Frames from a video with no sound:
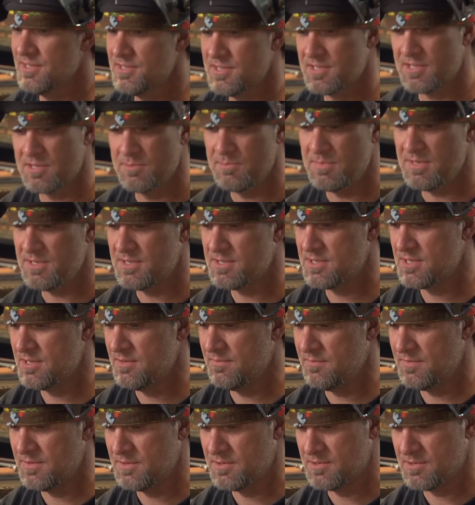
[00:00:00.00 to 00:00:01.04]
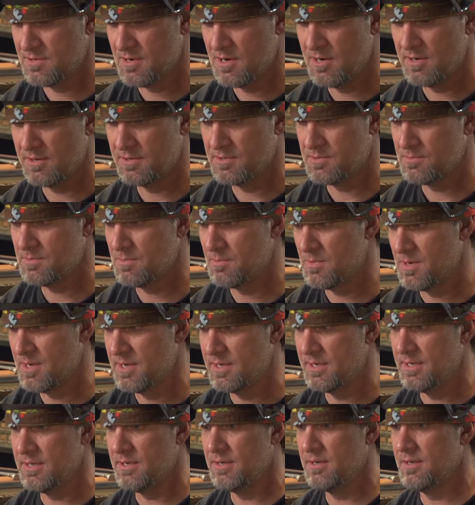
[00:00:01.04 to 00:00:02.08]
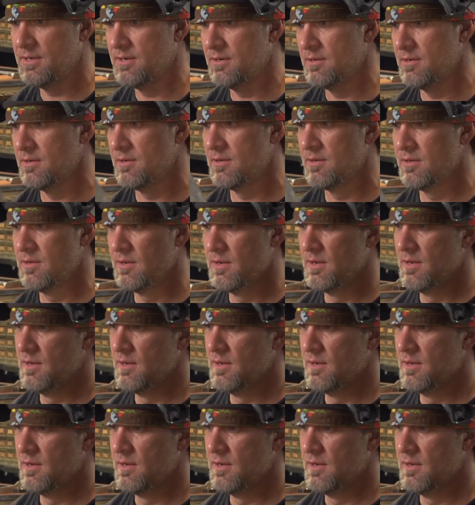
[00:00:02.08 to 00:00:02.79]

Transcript: This can be stiff and strong as we want it, and